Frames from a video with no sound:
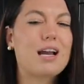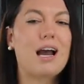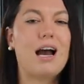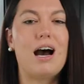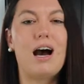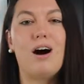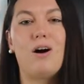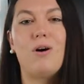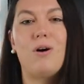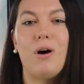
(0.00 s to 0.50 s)

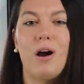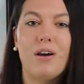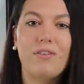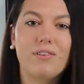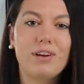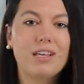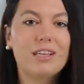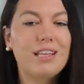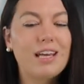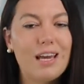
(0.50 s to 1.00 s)
how
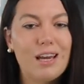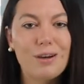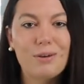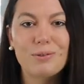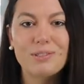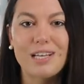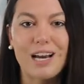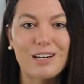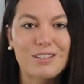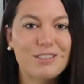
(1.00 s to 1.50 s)
everything
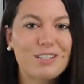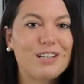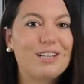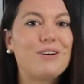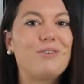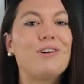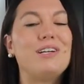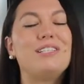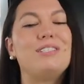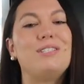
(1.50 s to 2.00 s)
was actually
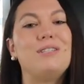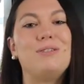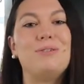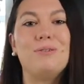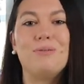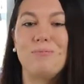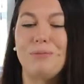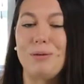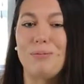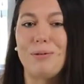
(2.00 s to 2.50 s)
going
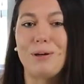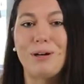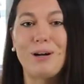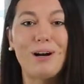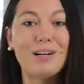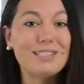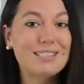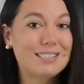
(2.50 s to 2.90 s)
to be put all